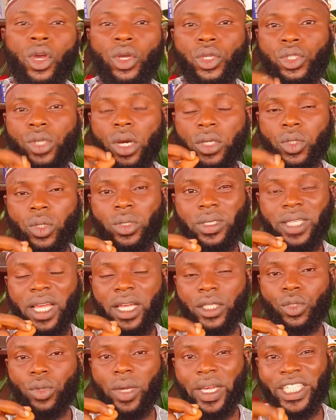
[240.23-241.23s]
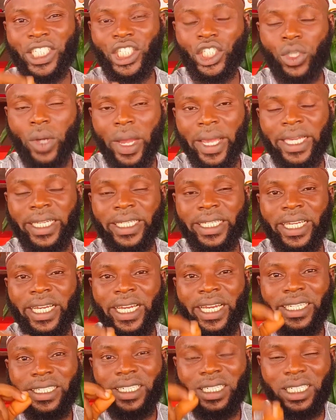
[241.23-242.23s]
you also tend to enjoy
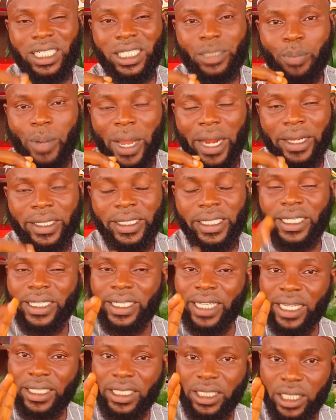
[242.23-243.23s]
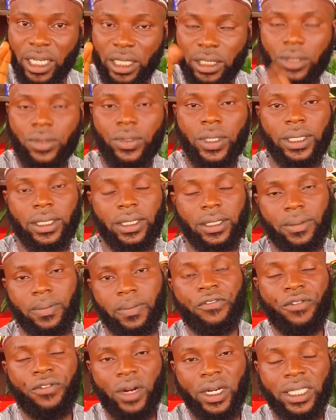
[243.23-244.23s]
the disparity in the exchange rates.
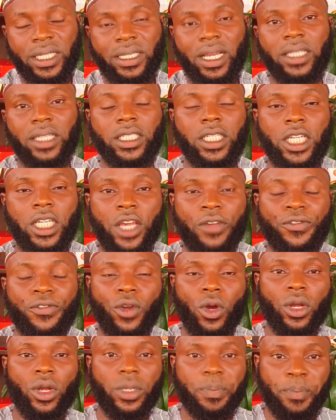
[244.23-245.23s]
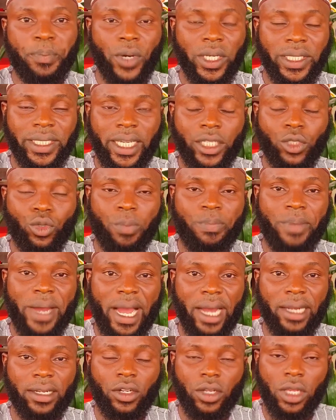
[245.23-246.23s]
For instance, if your budget to
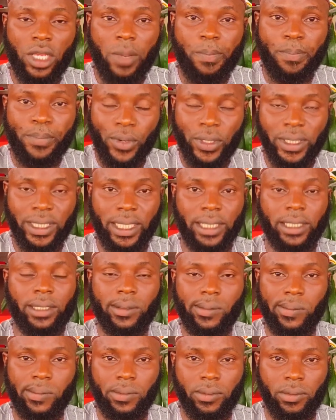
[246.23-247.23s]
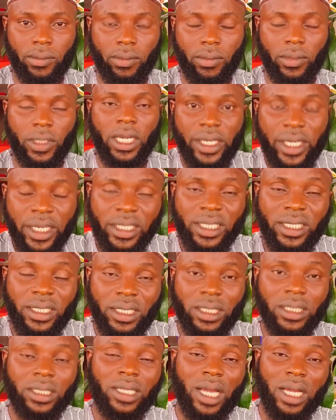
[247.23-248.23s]
buy a project is
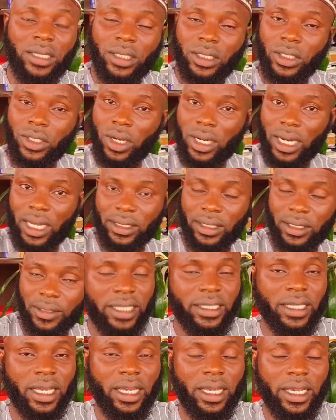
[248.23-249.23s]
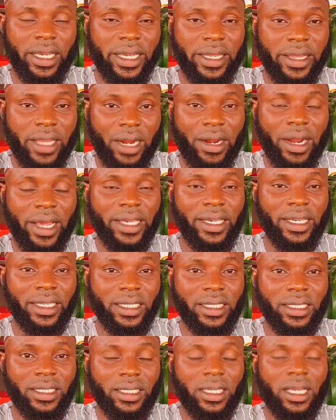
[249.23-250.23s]
$60,000, let's say in naira
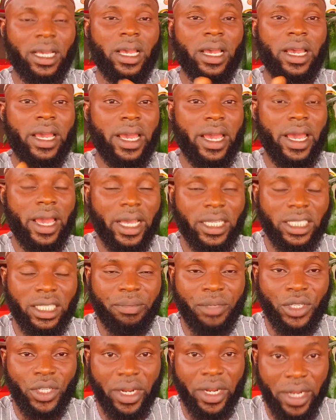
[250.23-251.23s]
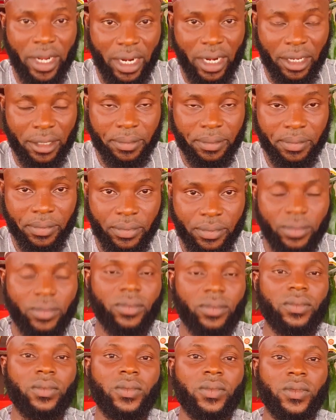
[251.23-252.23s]
it is 80 million naira,
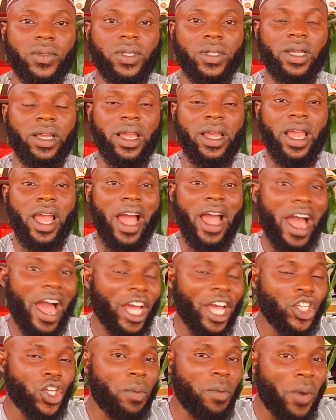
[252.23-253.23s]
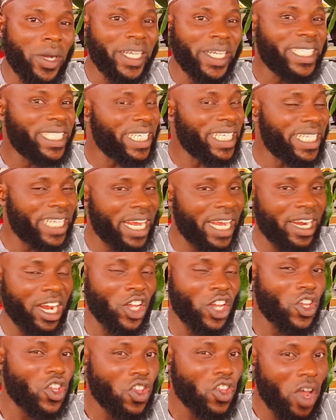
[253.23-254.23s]
and your money is in
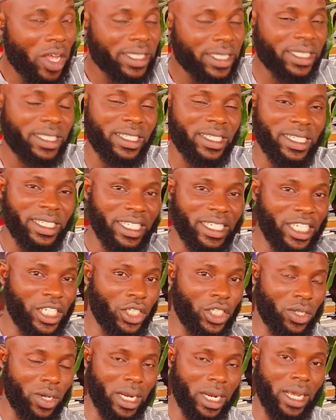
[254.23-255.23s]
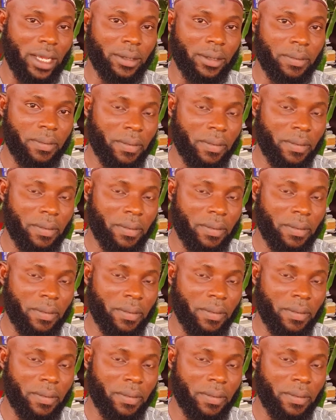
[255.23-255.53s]
naira, not in dollar.